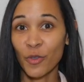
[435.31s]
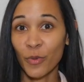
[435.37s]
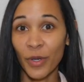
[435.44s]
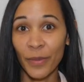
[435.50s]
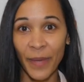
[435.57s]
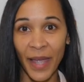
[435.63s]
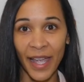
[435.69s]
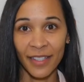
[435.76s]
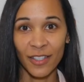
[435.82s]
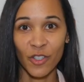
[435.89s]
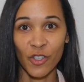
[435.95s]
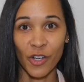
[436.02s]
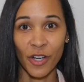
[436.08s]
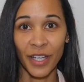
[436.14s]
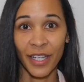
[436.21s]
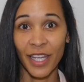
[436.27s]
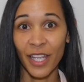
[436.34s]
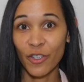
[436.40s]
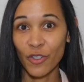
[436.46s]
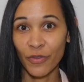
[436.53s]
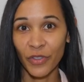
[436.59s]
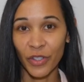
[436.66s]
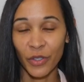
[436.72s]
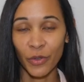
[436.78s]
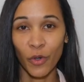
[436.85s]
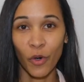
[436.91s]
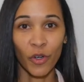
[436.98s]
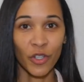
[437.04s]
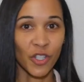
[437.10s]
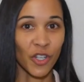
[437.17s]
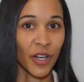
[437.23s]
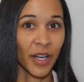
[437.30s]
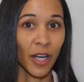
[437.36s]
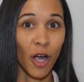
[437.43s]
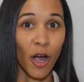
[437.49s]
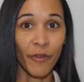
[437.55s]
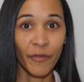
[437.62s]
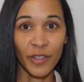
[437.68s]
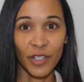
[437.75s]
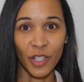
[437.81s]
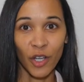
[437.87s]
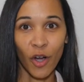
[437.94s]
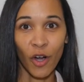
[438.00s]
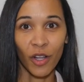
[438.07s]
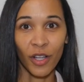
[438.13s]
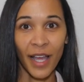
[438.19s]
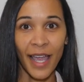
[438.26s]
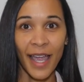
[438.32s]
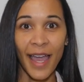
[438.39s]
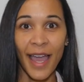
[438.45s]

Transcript: to wear pants during an interview or during a conference call